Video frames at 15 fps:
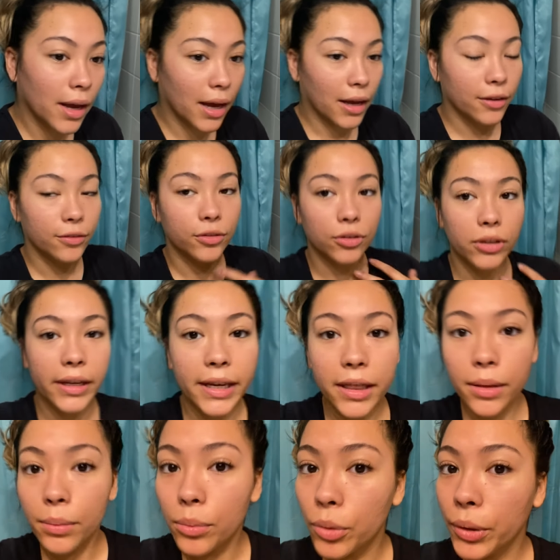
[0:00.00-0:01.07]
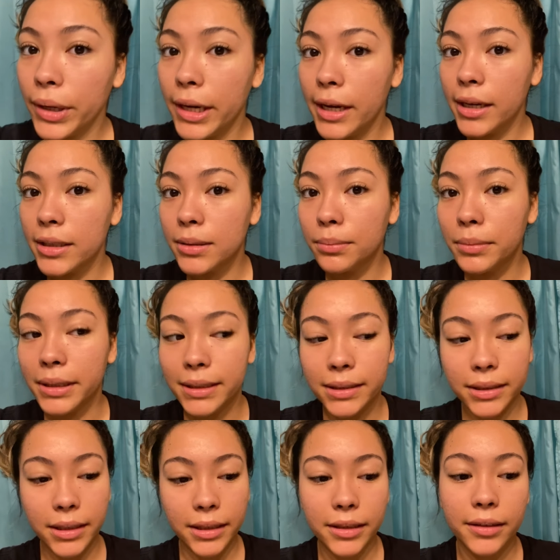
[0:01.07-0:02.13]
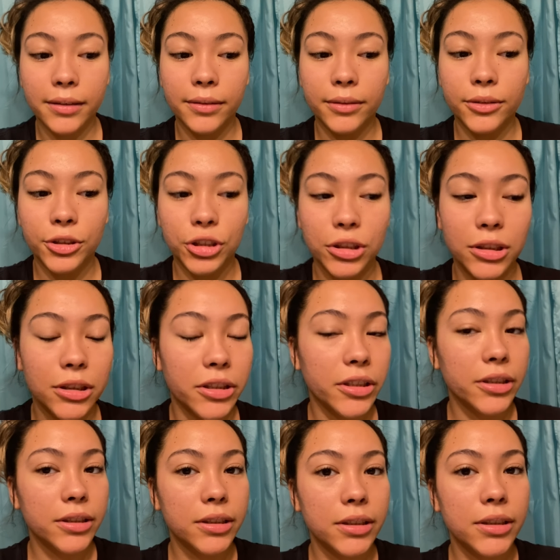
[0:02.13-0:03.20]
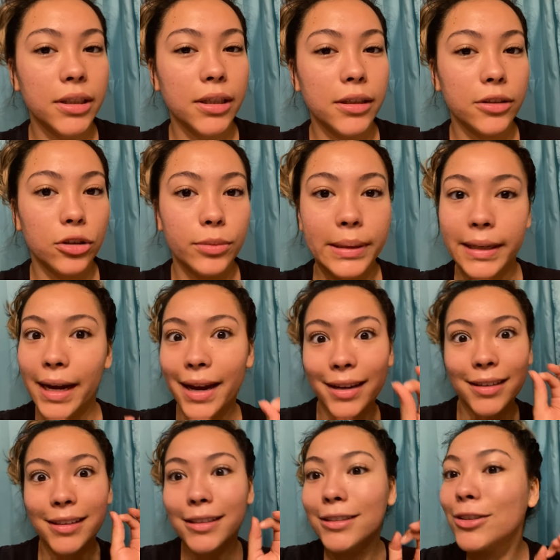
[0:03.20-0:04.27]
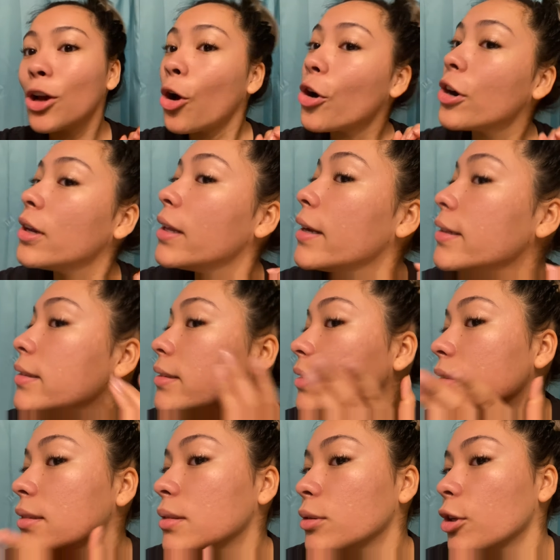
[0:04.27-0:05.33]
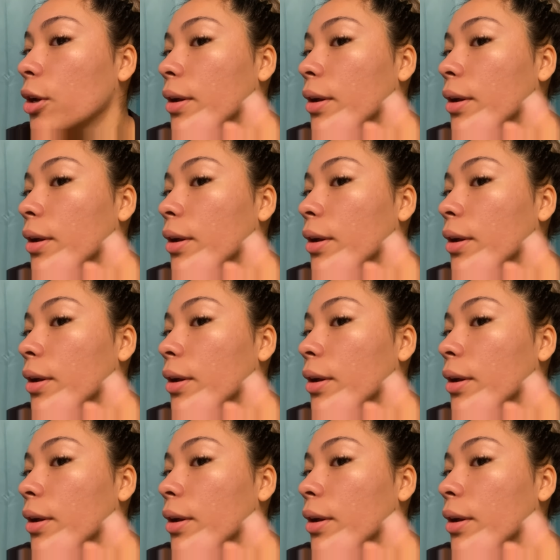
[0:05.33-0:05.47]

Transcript: I feel like in the mornings my skin just looks a little bit acne scarless, since